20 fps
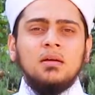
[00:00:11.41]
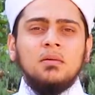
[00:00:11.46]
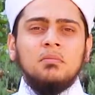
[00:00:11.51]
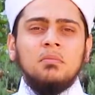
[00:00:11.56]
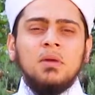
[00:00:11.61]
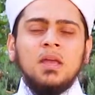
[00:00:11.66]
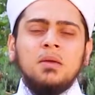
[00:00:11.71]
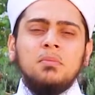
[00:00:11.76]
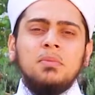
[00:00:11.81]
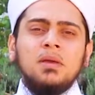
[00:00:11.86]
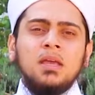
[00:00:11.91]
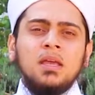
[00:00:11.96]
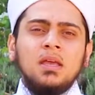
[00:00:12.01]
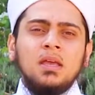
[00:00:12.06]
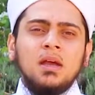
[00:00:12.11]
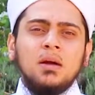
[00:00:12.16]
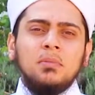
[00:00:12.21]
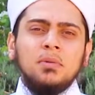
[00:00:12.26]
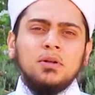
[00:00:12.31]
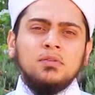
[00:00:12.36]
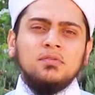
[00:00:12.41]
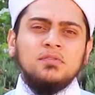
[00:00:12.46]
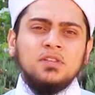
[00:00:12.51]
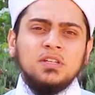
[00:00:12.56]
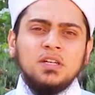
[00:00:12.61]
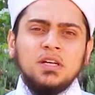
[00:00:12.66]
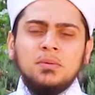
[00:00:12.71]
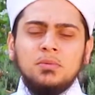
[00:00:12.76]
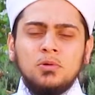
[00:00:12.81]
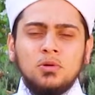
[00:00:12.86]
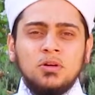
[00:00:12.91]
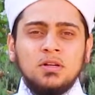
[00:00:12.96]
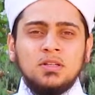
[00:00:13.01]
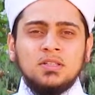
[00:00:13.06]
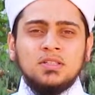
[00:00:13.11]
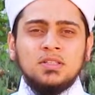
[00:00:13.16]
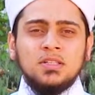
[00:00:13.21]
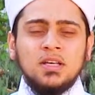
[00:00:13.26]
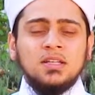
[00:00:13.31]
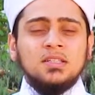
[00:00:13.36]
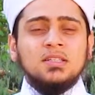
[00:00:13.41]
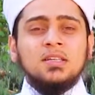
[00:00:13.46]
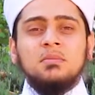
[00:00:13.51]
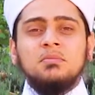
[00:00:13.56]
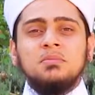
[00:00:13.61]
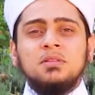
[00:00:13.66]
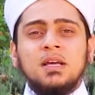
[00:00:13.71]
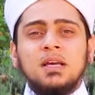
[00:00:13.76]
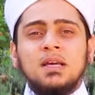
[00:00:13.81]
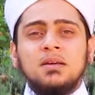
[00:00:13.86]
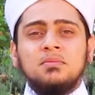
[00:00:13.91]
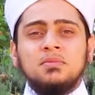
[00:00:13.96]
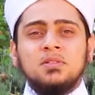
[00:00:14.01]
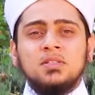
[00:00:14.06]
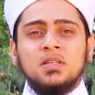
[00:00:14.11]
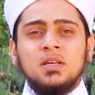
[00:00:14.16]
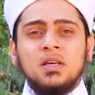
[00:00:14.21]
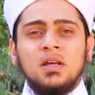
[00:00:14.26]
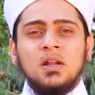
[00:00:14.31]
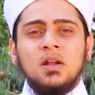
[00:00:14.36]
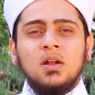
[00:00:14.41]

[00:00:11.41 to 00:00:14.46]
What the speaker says: may be a bit of turbulence and sometimes